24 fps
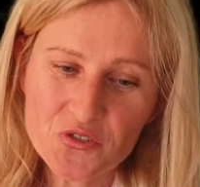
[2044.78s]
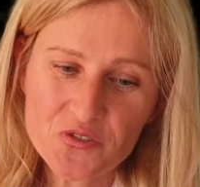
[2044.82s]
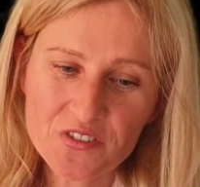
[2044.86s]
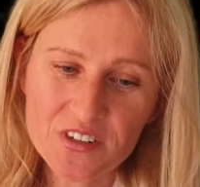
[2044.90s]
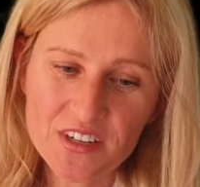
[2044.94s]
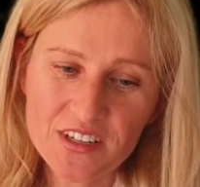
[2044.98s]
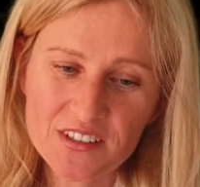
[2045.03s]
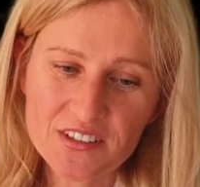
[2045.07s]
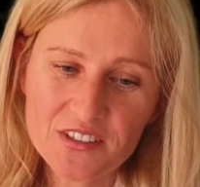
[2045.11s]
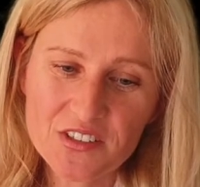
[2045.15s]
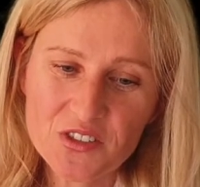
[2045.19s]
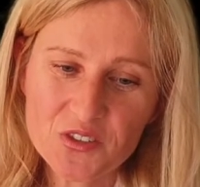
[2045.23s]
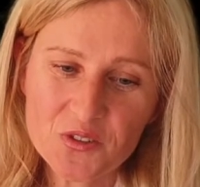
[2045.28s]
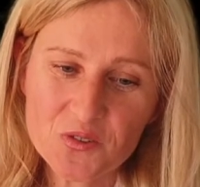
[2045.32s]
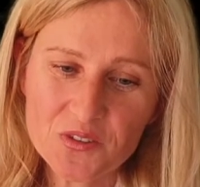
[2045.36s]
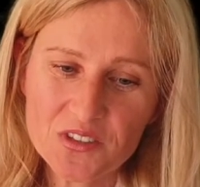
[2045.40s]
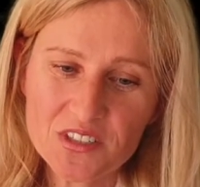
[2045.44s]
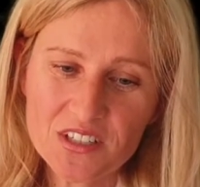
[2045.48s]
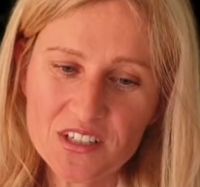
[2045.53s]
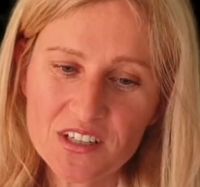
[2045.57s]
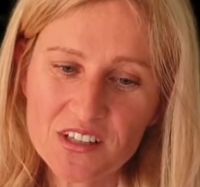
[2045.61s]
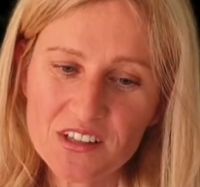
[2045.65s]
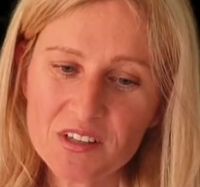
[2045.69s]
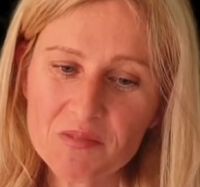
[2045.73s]
friends to
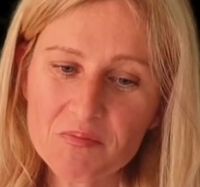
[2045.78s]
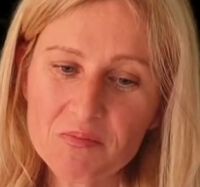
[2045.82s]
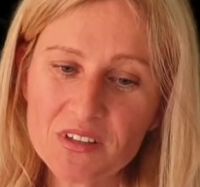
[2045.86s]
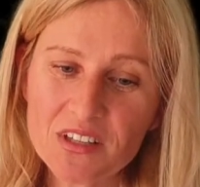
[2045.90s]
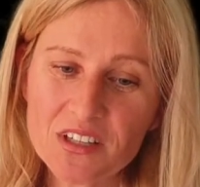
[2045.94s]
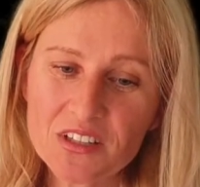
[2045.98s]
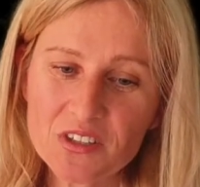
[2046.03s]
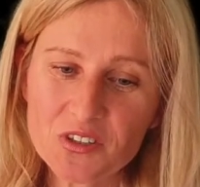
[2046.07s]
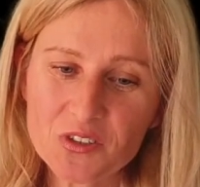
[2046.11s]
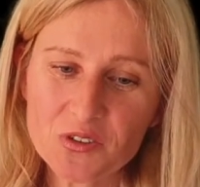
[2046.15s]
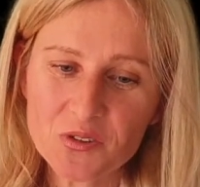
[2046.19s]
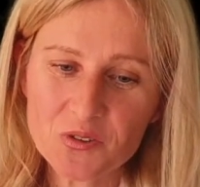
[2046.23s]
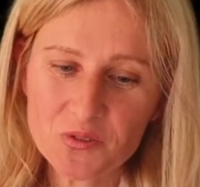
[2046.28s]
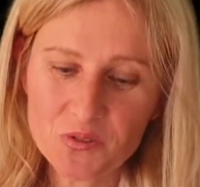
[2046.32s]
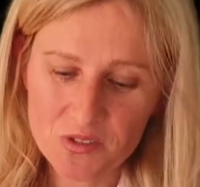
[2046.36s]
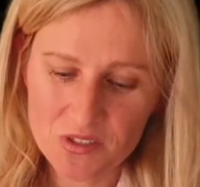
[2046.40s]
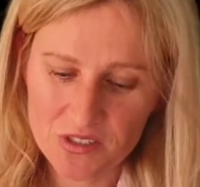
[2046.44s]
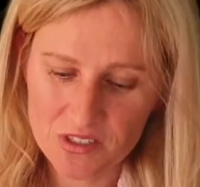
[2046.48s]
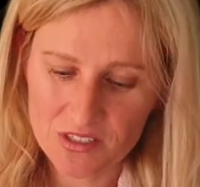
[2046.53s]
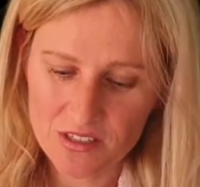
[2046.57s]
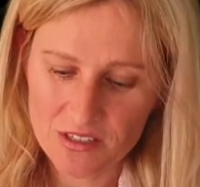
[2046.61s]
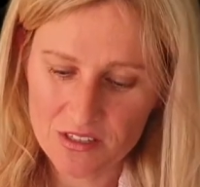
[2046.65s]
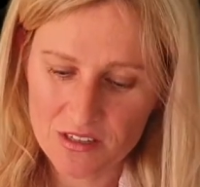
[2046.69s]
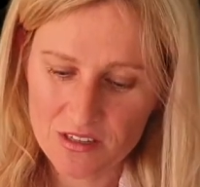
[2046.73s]
tell them the
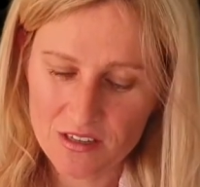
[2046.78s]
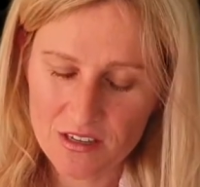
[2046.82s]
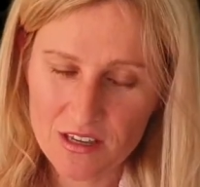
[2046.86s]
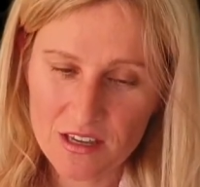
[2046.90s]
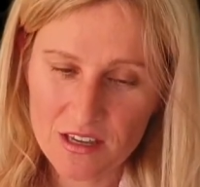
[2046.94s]
news